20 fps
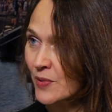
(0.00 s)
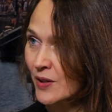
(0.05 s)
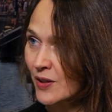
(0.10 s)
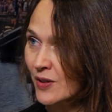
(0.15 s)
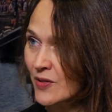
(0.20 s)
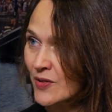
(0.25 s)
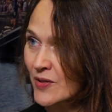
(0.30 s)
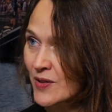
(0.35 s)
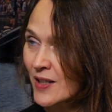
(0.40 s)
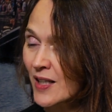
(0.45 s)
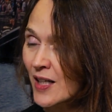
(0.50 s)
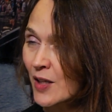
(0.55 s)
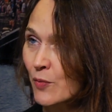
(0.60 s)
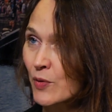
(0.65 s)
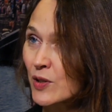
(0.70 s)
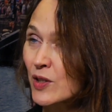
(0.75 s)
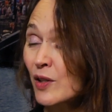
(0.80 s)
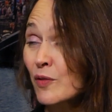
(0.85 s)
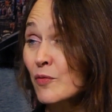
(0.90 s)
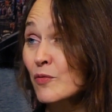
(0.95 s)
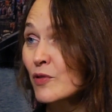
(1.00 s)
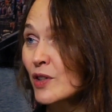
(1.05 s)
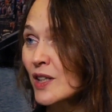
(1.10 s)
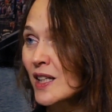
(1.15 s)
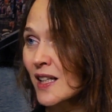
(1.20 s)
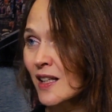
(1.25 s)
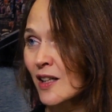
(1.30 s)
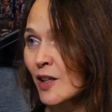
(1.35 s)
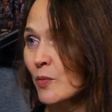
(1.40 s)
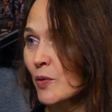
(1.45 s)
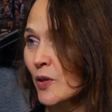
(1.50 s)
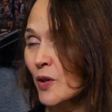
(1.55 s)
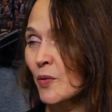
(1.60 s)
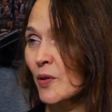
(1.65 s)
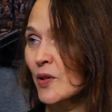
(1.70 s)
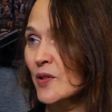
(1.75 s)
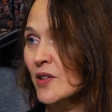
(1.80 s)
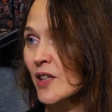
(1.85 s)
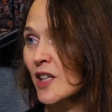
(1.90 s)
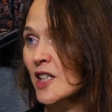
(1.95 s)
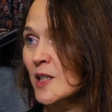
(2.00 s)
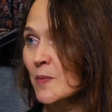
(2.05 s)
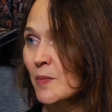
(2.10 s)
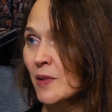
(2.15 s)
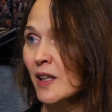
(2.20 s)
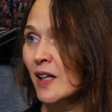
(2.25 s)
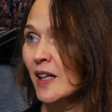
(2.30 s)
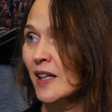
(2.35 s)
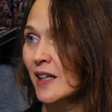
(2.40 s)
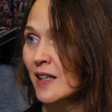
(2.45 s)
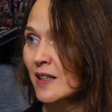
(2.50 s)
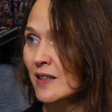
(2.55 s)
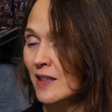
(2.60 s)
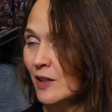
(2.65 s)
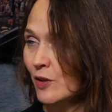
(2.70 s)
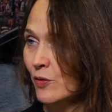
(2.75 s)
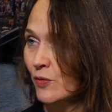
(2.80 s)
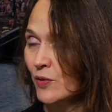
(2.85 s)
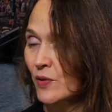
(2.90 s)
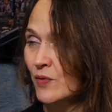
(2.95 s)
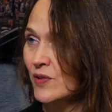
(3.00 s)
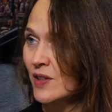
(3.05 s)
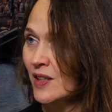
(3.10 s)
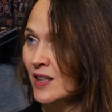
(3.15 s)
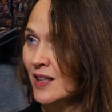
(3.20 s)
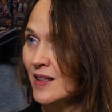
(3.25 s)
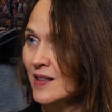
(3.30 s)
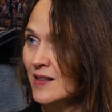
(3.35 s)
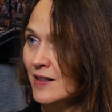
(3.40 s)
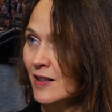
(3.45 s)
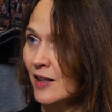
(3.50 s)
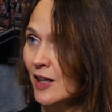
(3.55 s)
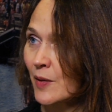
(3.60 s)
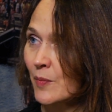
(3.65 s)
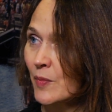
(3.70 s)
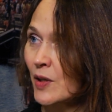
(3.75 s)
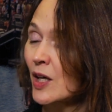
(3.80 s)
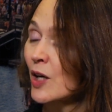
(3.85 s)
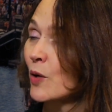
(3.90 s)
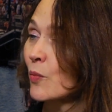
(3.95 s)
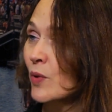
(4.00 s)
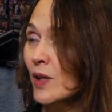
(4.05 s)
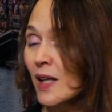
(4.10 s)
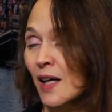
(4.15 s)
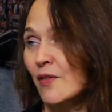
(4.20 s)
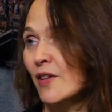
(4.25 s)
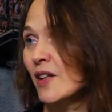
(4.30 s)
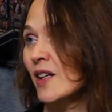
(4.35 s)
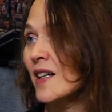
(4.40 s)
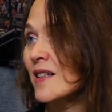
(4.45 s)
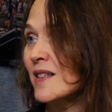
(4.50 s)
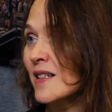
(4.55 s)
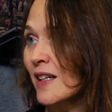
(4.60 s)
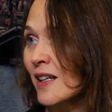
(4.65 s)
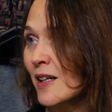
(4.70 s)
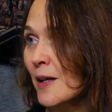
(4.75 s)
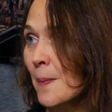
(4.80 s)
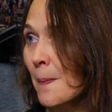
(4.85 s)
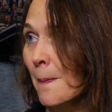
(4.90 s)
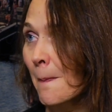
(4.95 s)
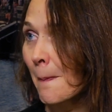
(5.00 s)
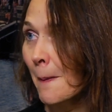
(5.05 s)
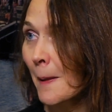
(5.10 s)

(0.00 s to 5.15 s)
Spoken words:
because we don't really know what the world's going to be like in 10 or 15 years' time. No. We have an idea.